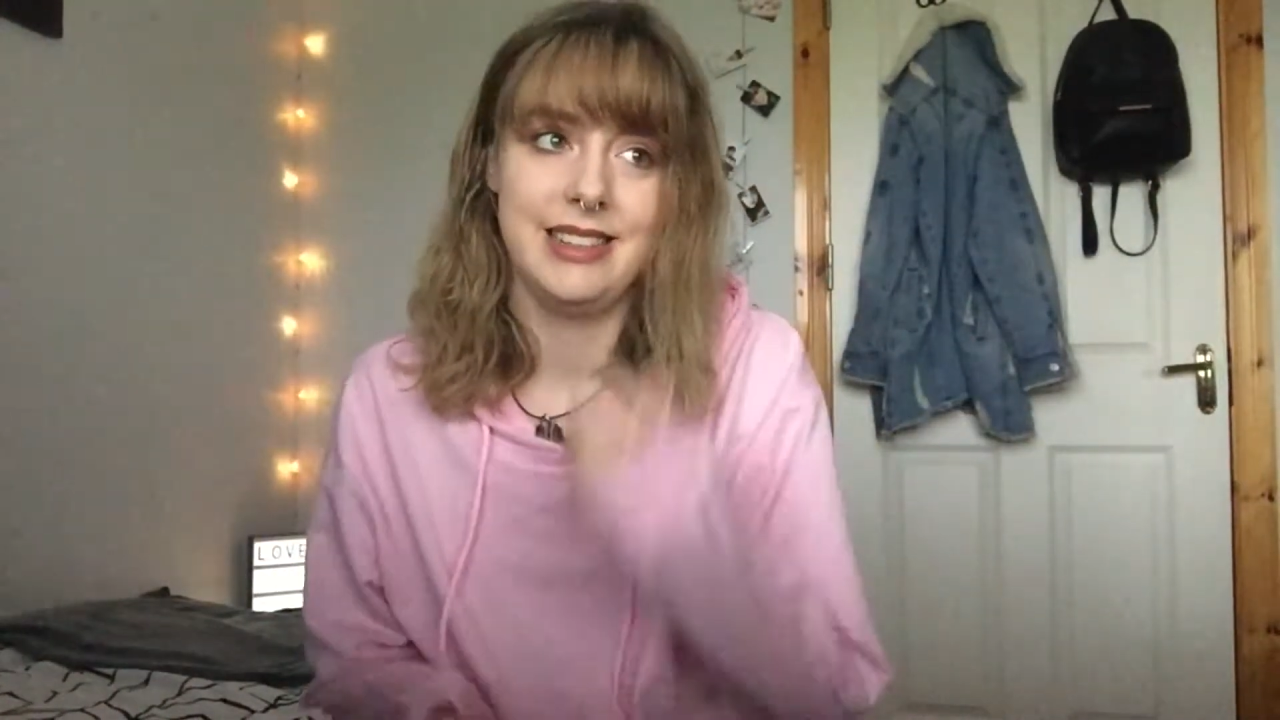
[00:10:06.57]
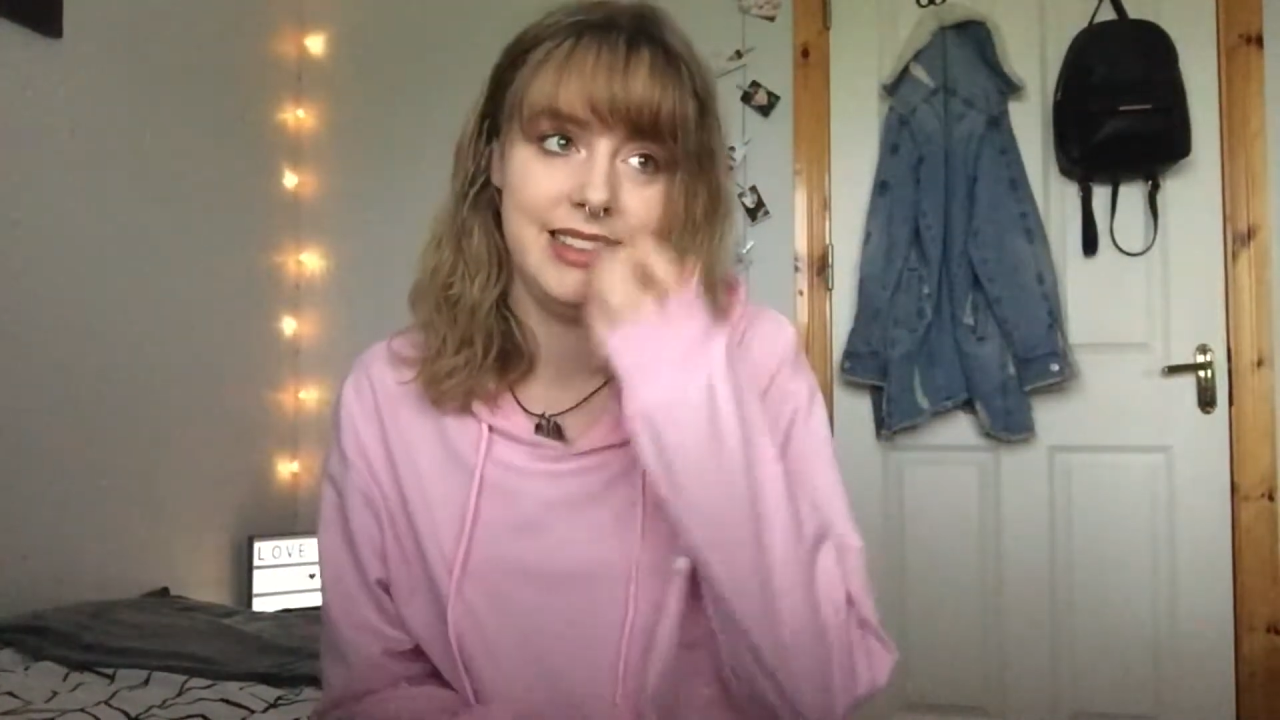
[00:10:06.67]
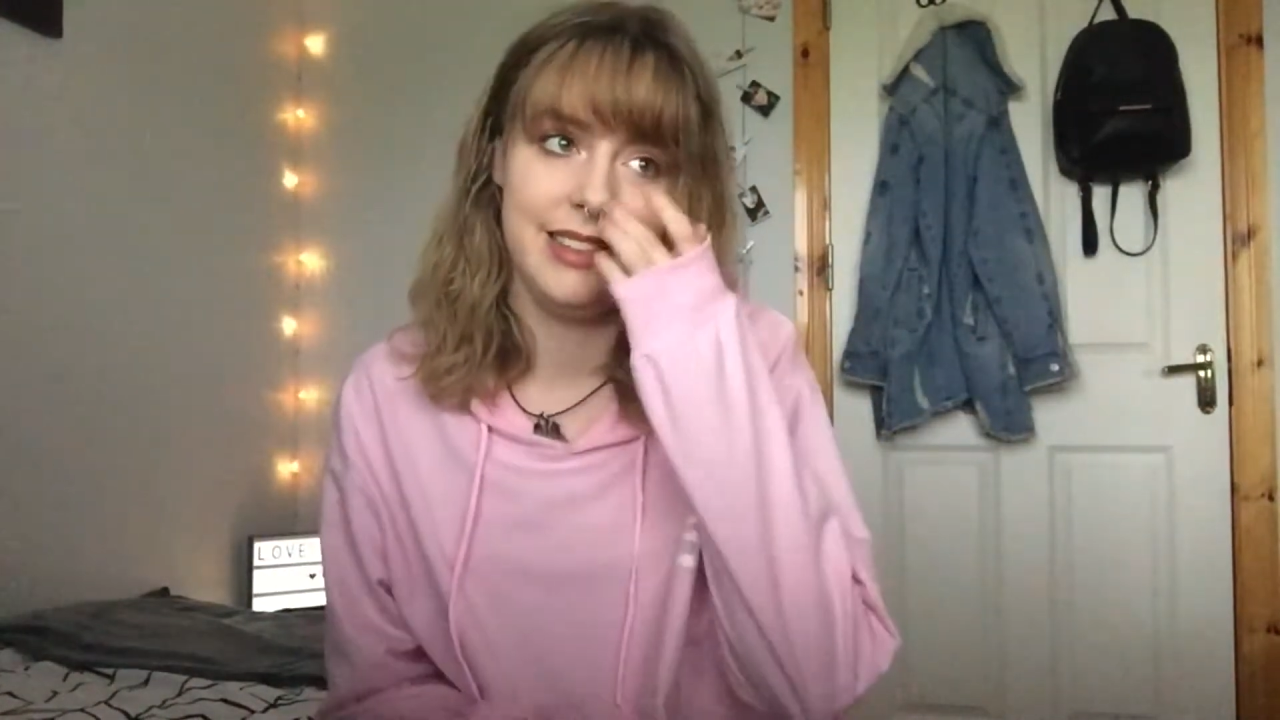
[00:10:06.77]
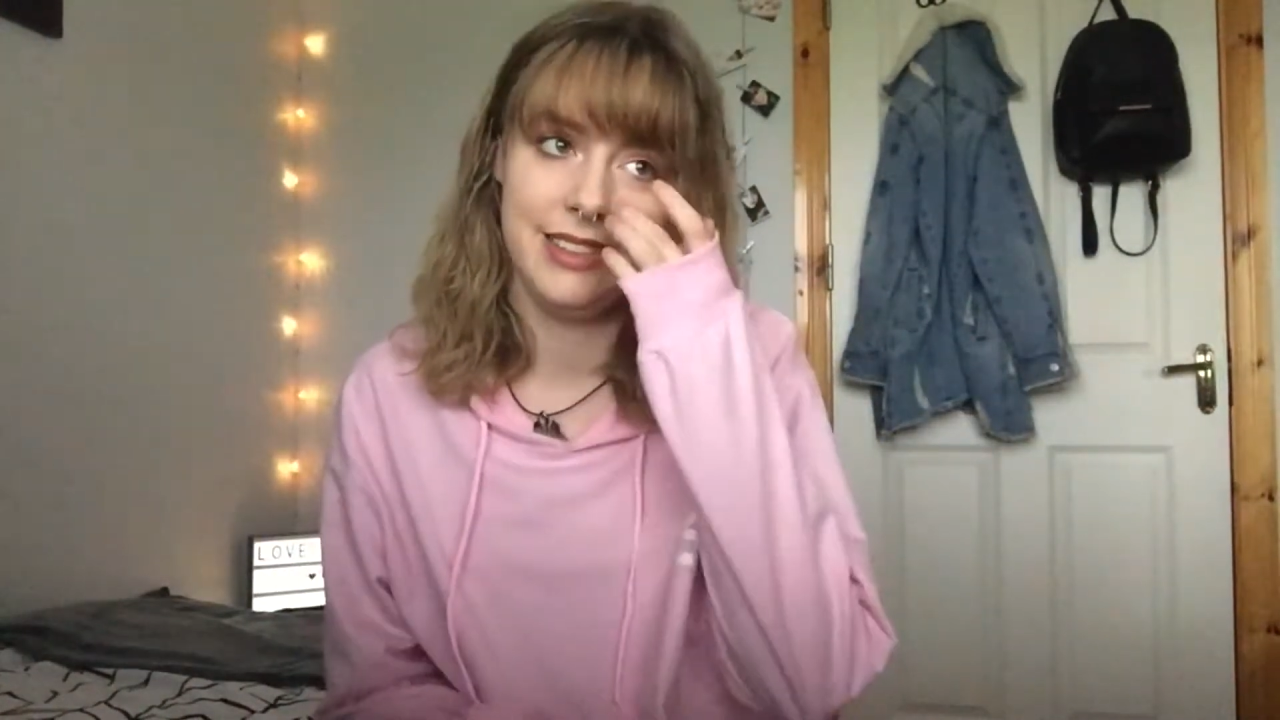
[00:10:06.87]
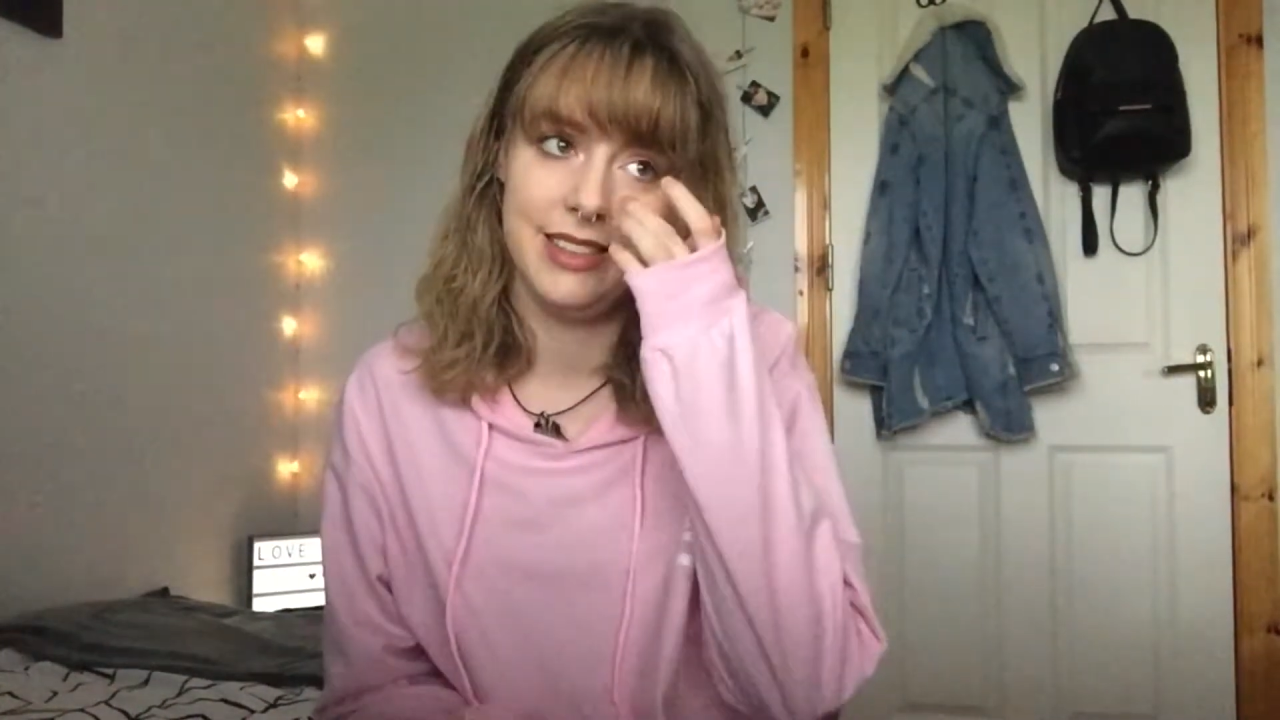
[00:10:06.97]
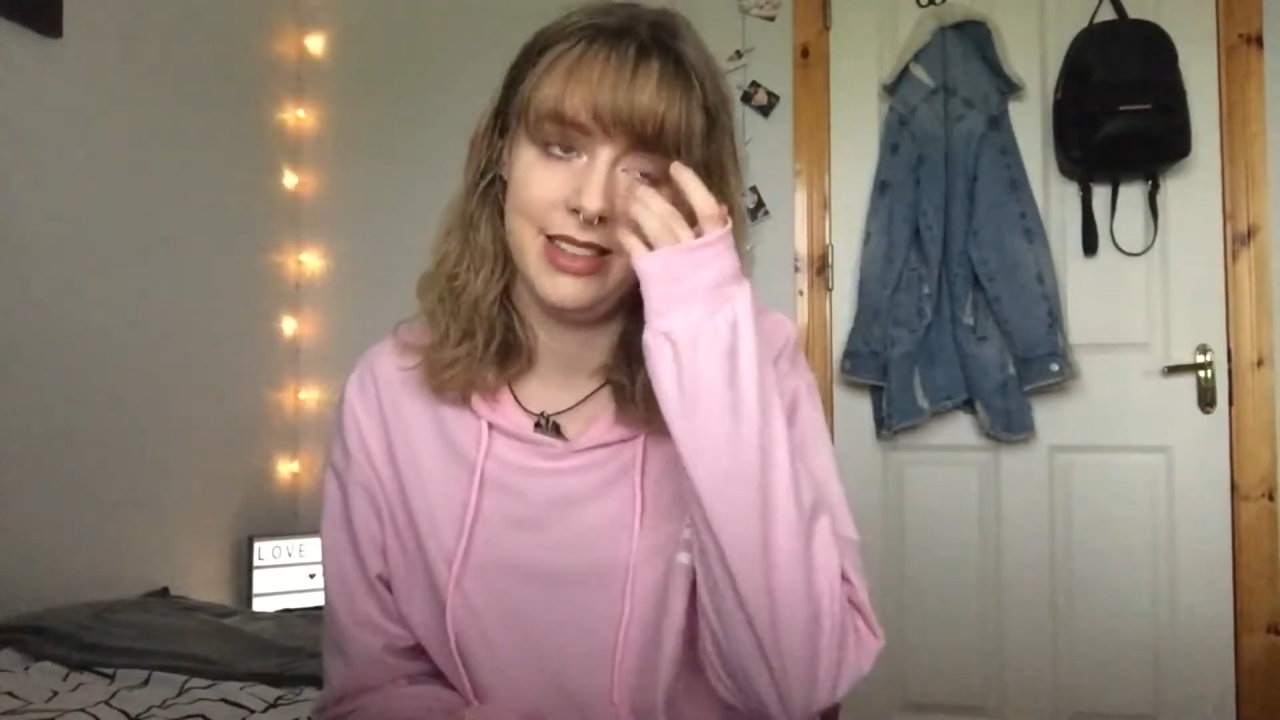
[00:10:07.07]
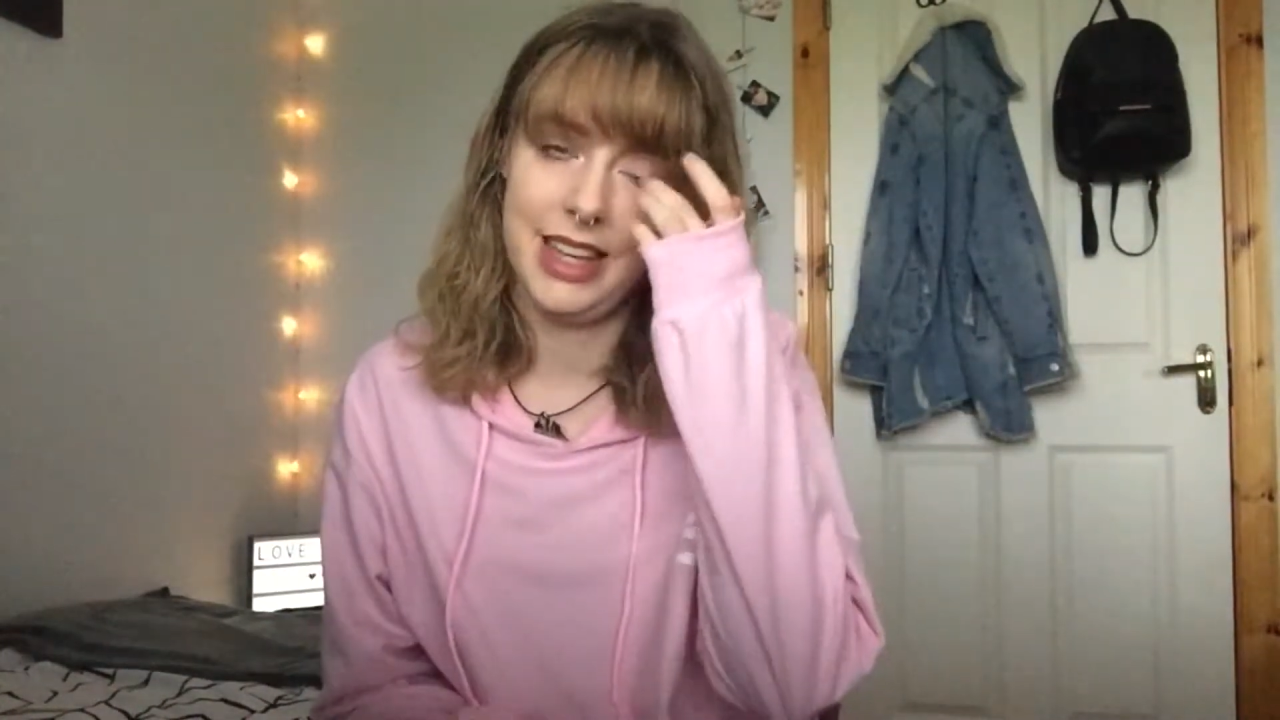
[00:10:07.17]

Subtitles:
in the